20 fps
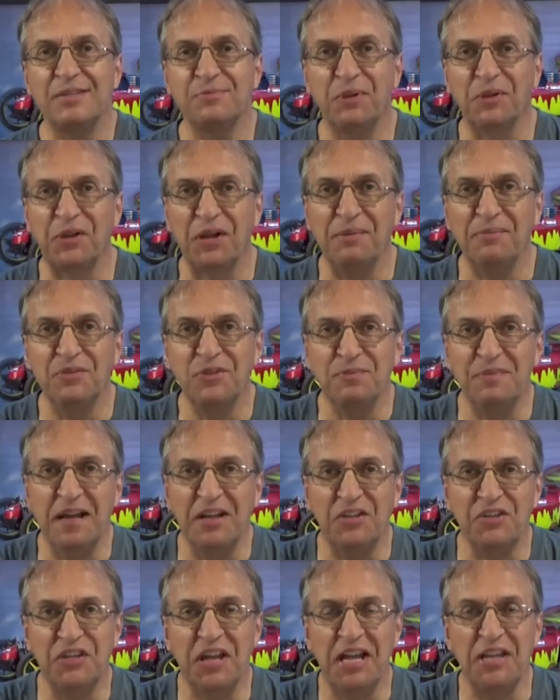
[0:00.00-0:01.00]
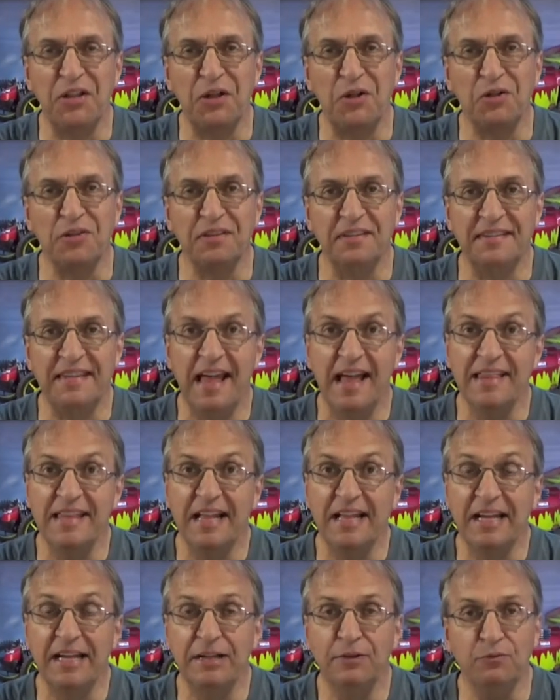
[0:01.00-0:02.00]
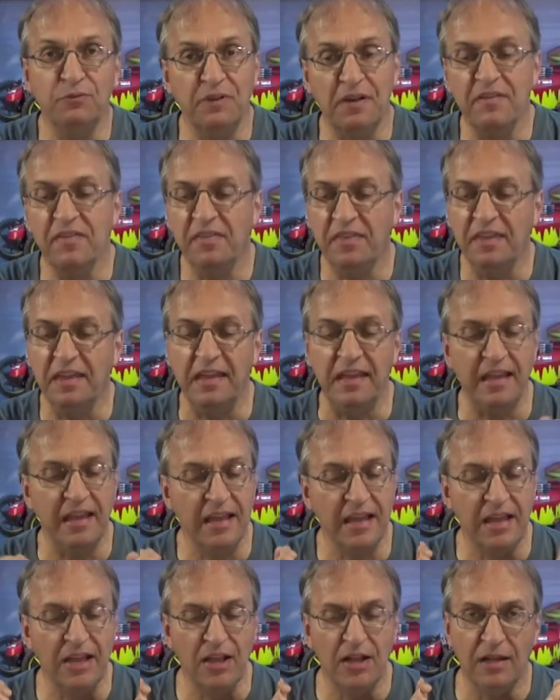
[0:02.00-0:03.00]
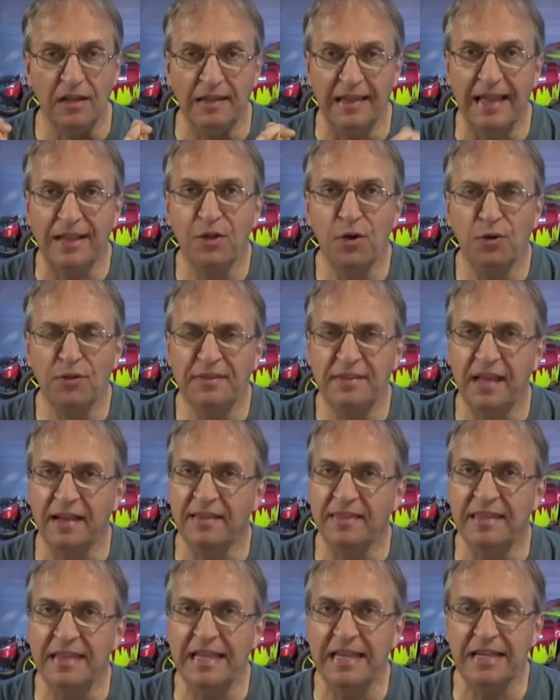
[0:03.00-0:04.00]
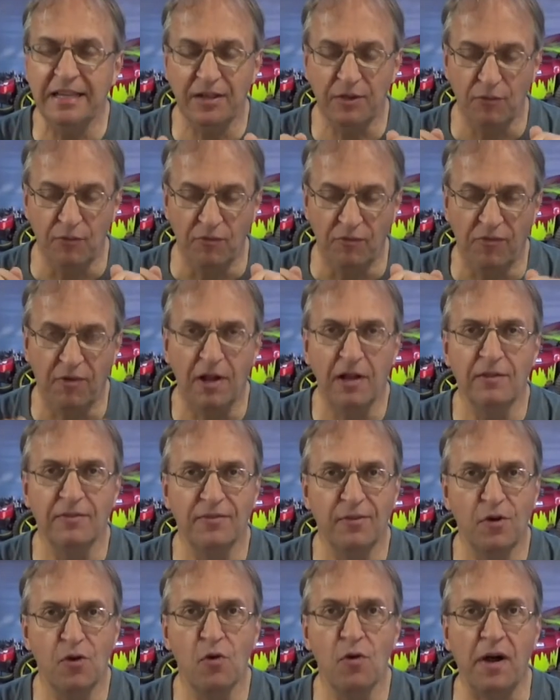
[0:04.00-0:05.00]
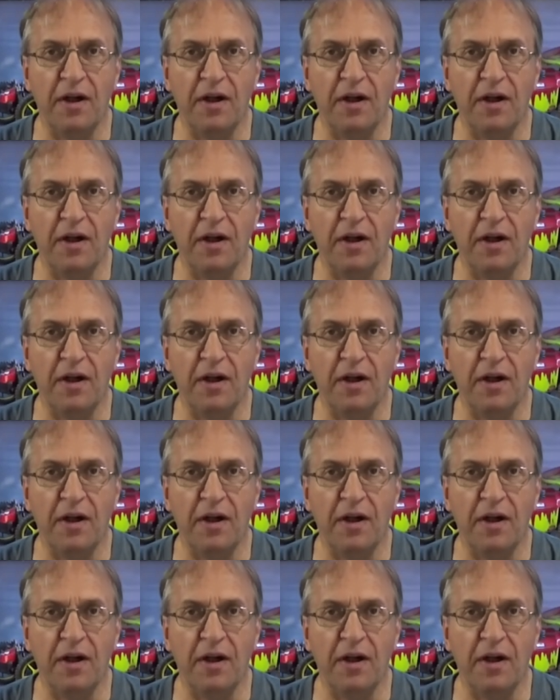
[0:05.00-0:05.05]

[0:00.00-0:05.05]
welcome to my channel. Daniel here with the Lego Technic Volvo